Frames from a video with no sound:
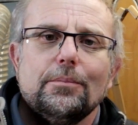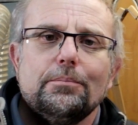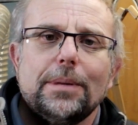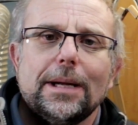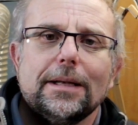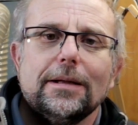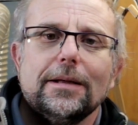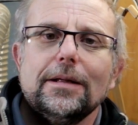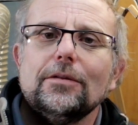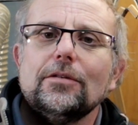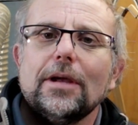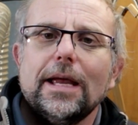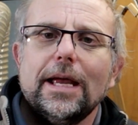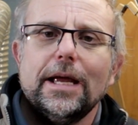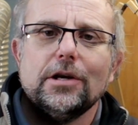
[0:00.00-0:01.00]
but it's
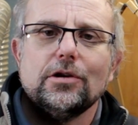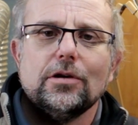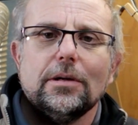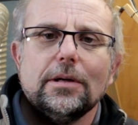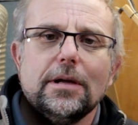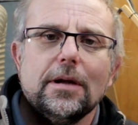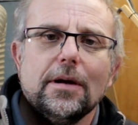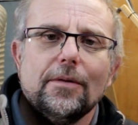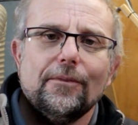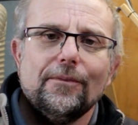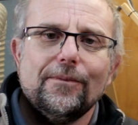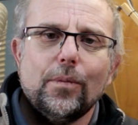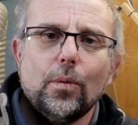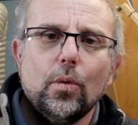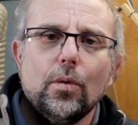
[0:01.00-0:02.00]
actually
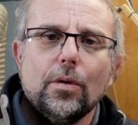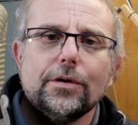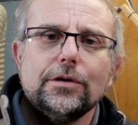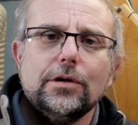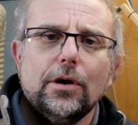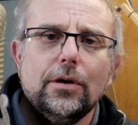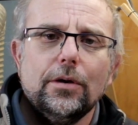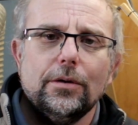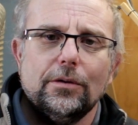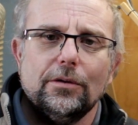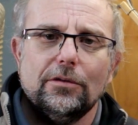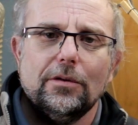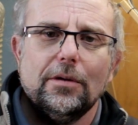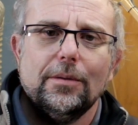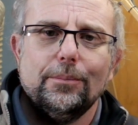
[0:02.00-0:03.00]
4
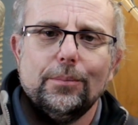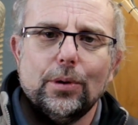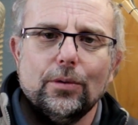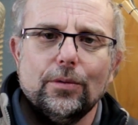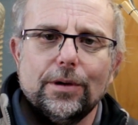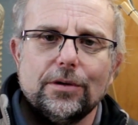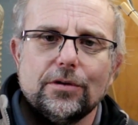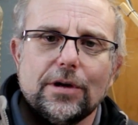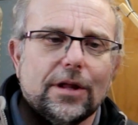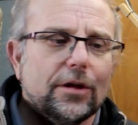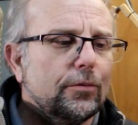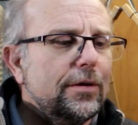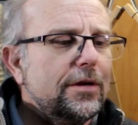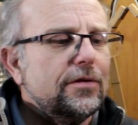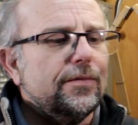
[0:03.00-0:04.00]
turns per inch. And
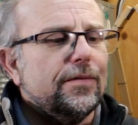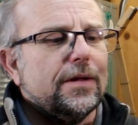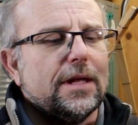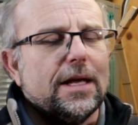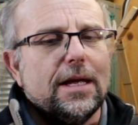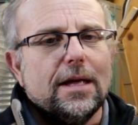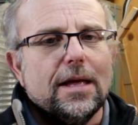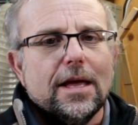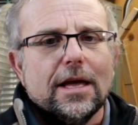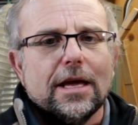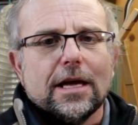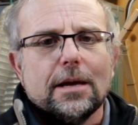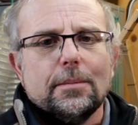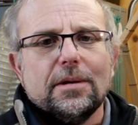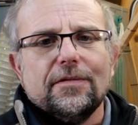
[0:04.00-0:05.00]
the reason for that
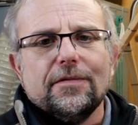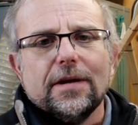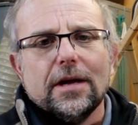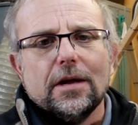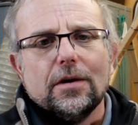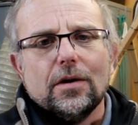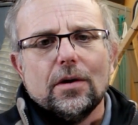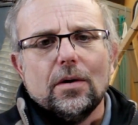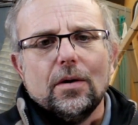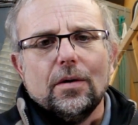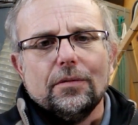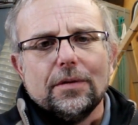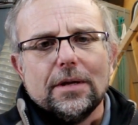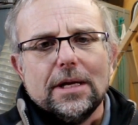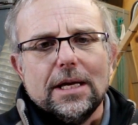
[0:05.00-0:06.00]
can be found
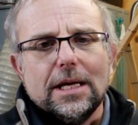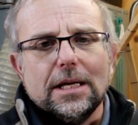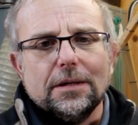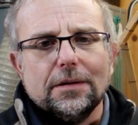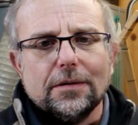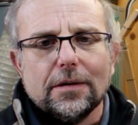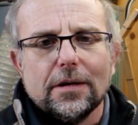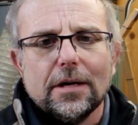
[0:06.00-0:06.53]
on the end.